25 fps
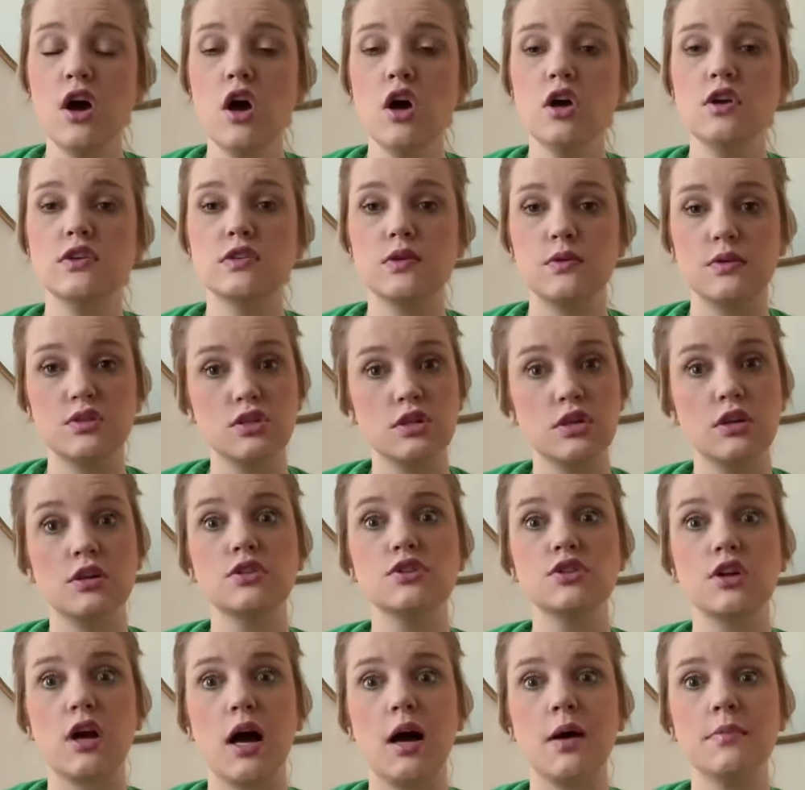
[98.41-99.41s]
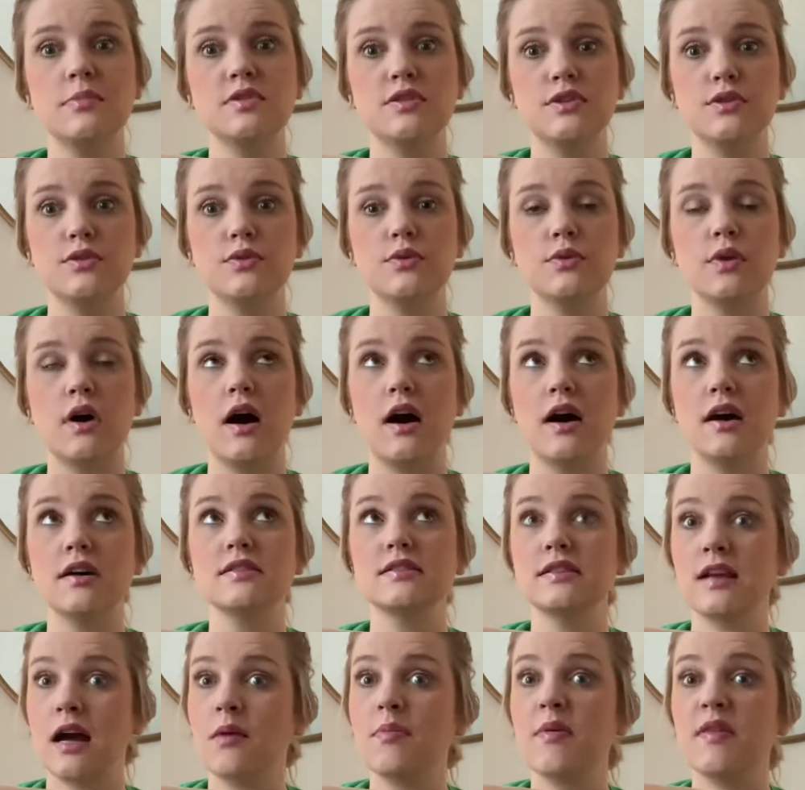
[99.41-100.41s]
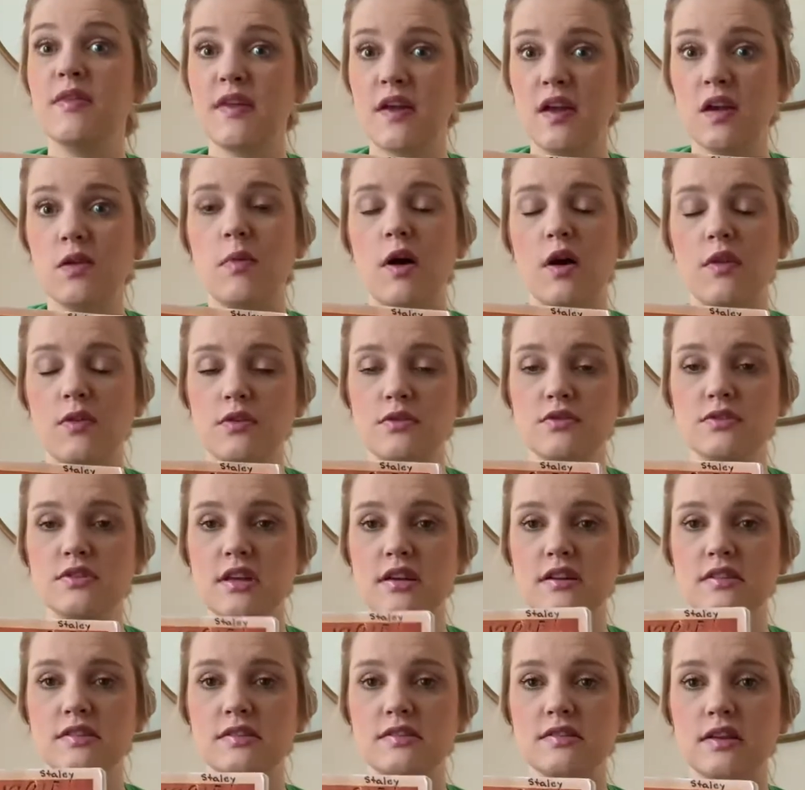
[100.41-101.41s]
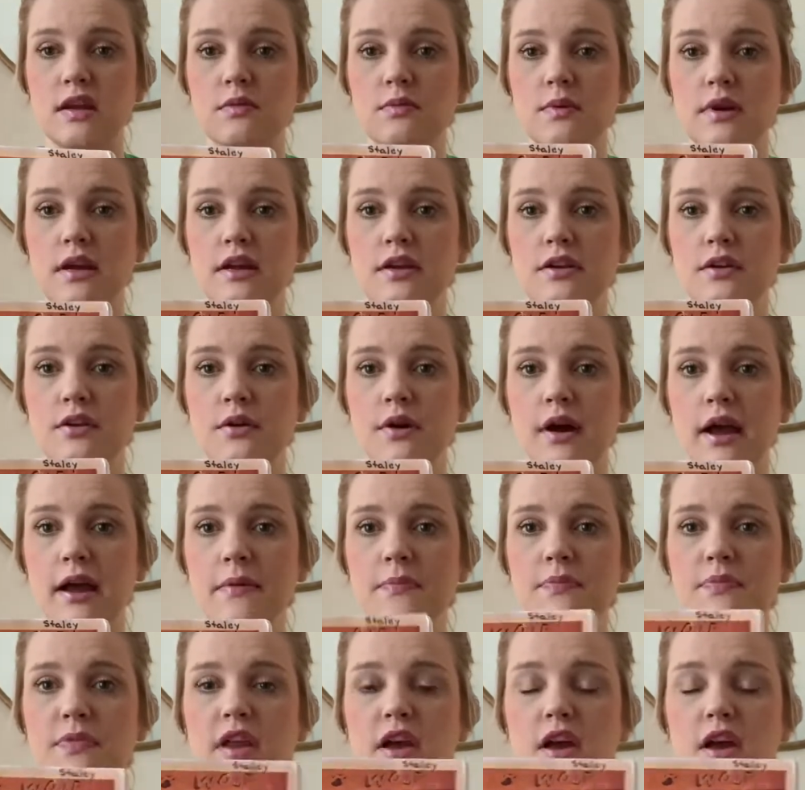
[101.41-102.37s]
So it's your job to stop and think about those things as I read, okay?